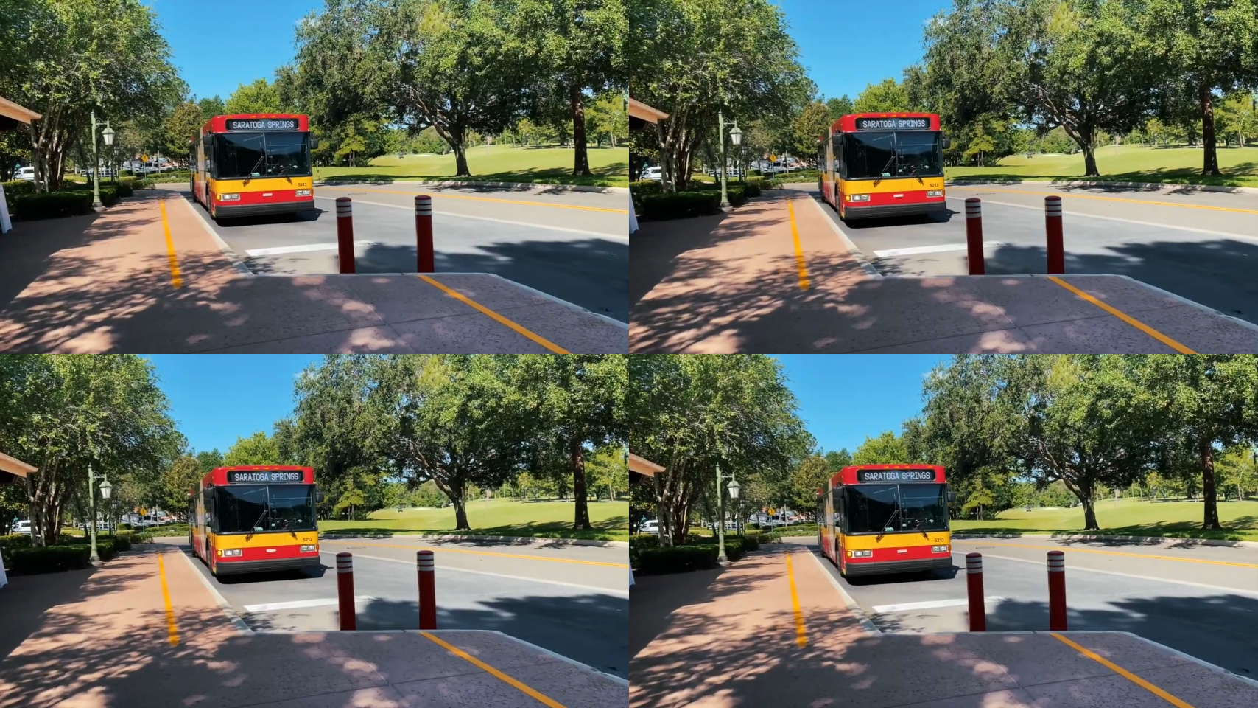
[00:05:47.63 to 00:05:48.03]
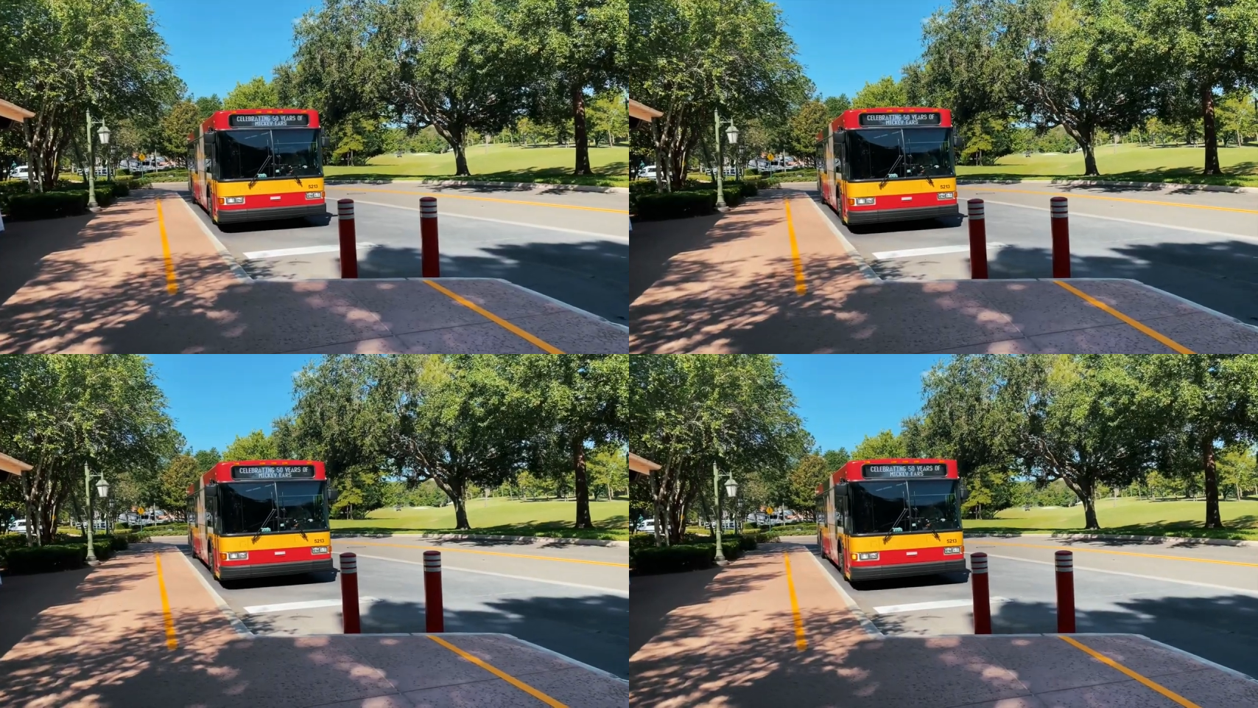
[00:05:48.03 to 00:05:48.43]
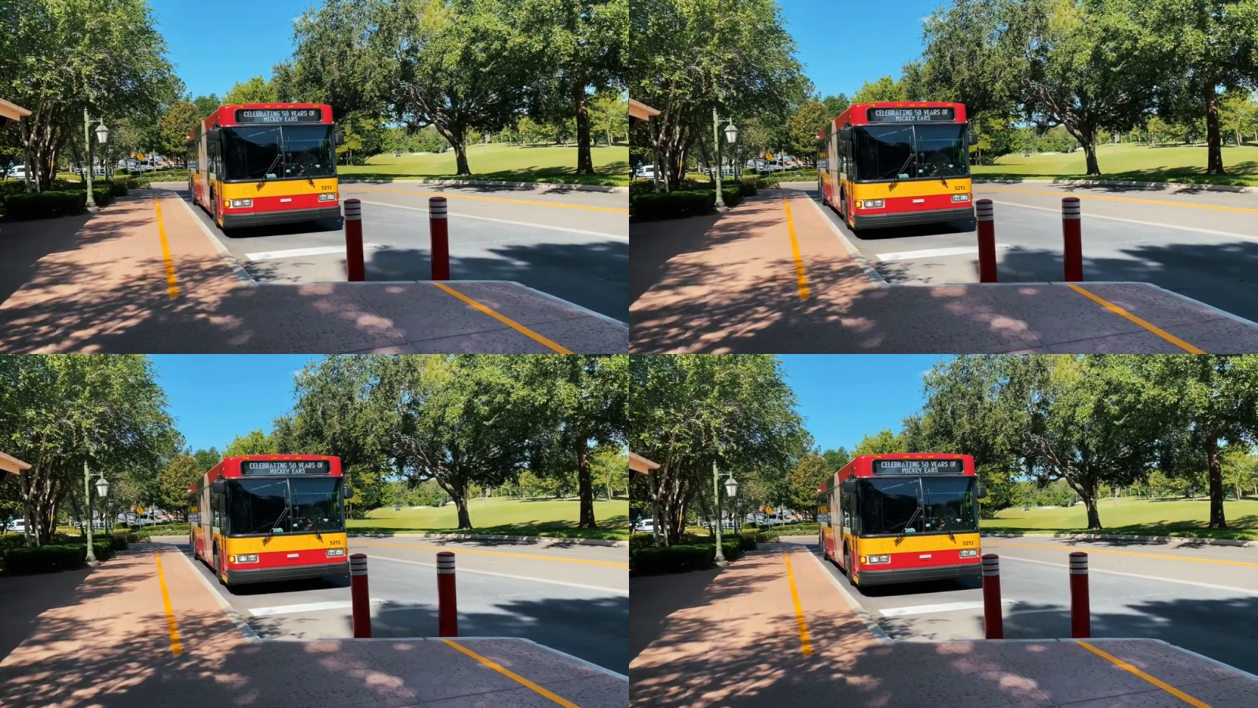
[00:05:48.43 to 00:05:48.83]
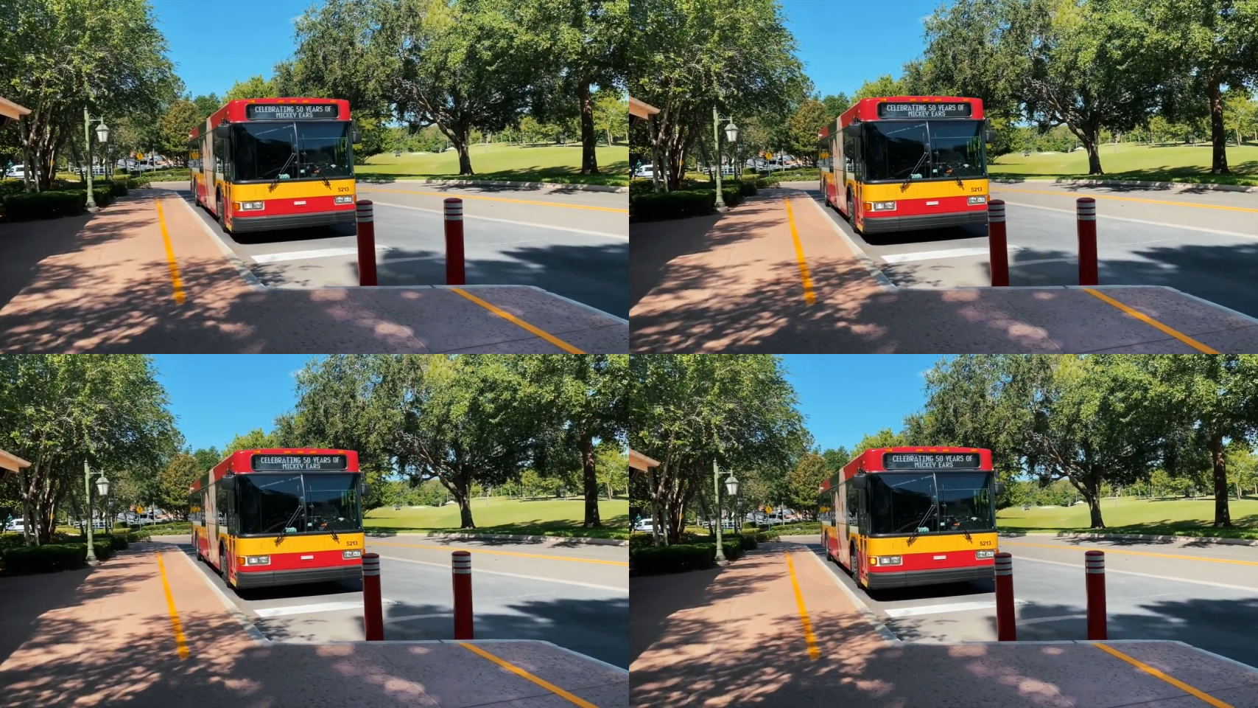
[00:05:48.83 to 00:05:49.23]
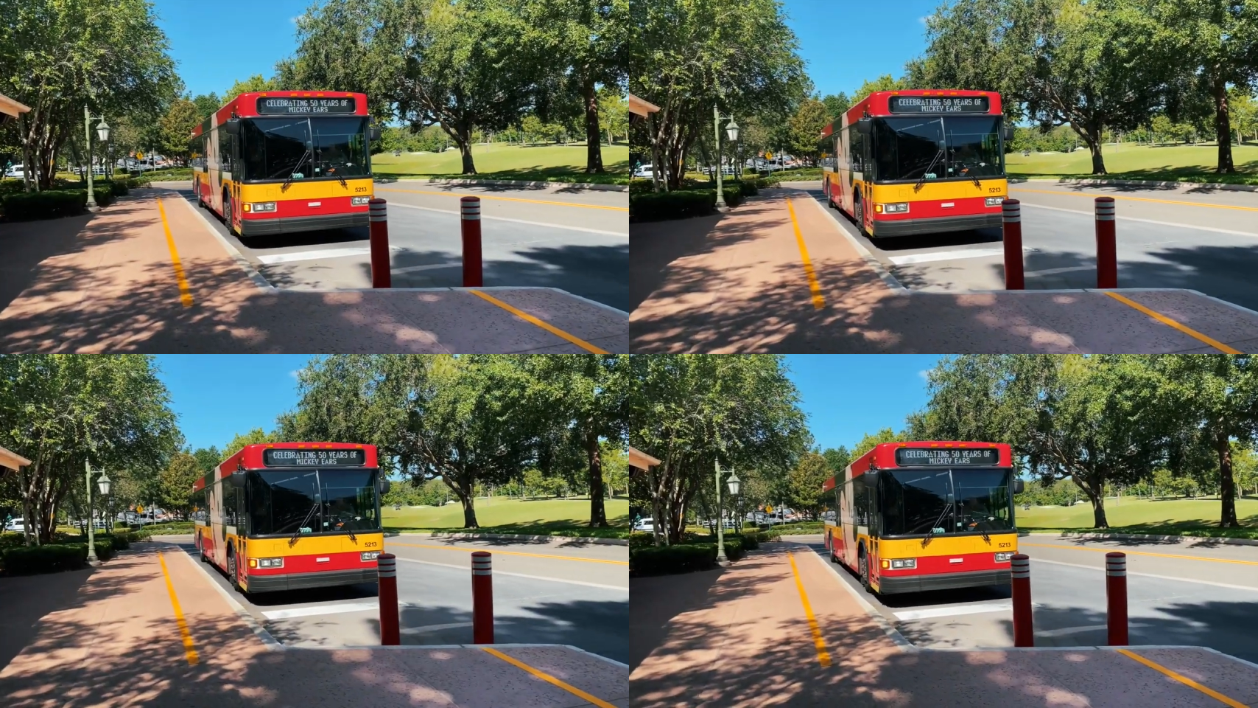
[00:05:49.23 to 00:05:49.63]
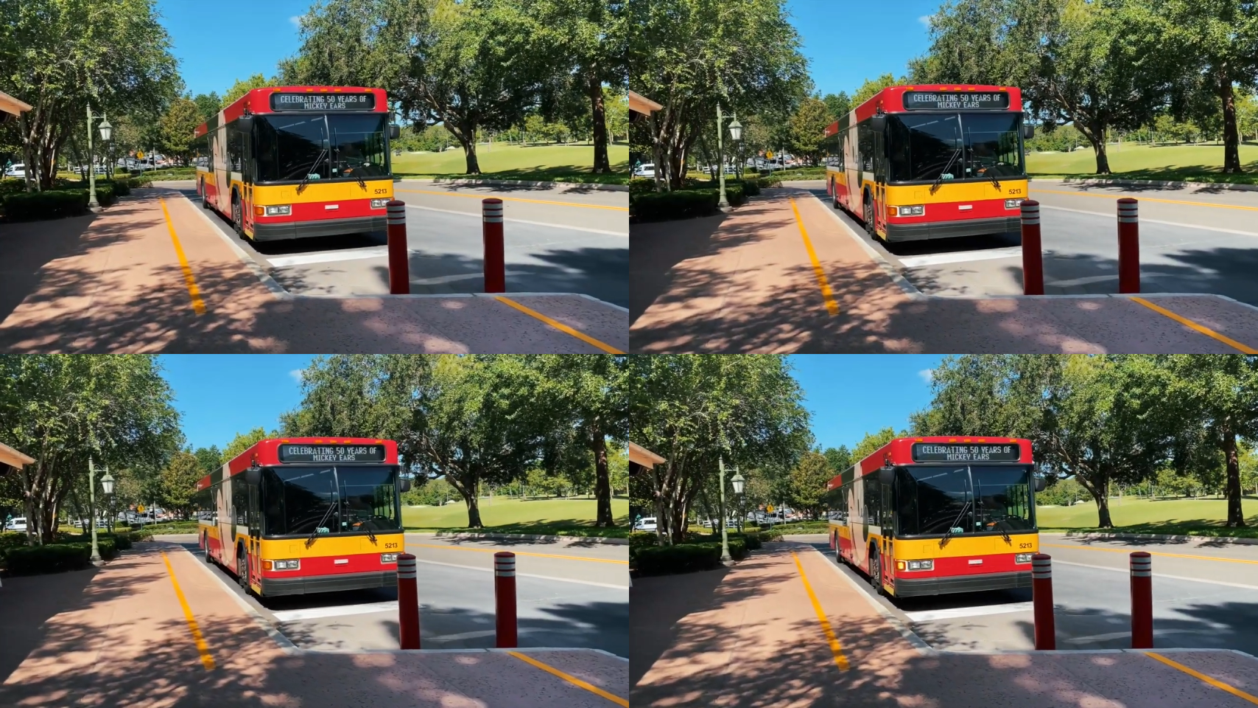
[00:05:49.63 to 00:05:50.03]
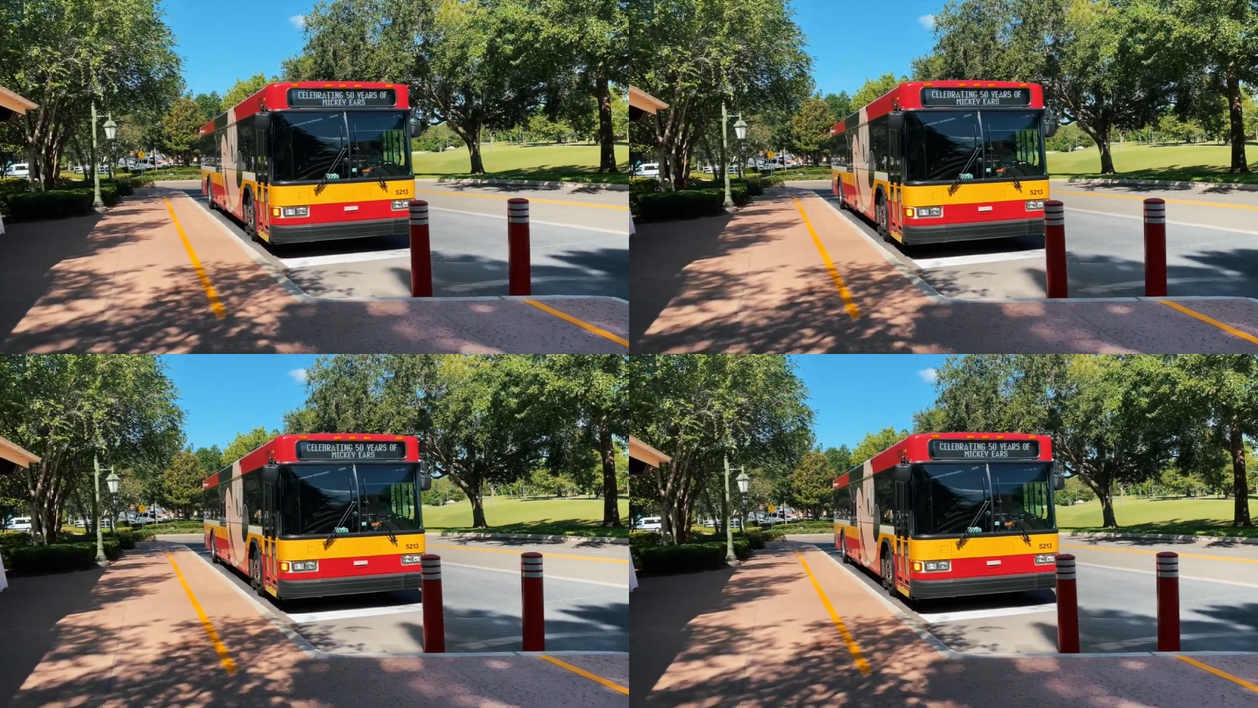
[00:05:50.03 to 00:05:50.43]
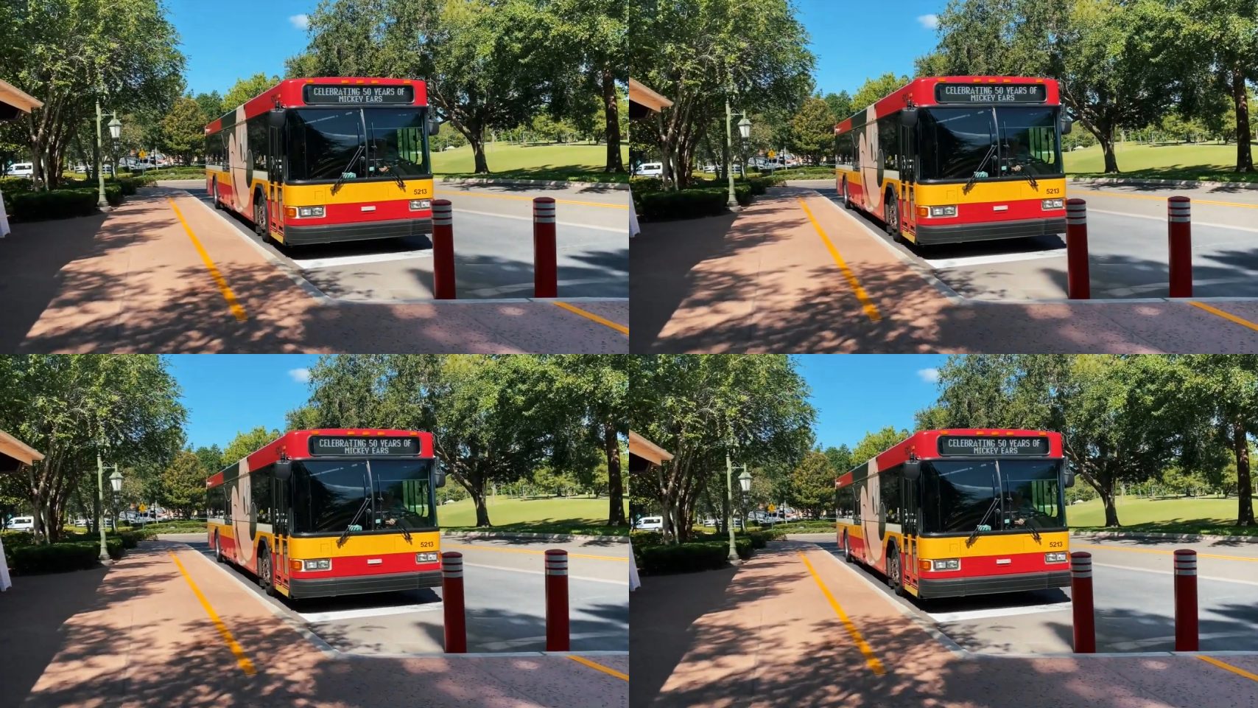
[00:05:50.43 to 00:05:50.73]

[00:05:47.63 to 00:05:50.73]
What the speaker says: (no speaker visible)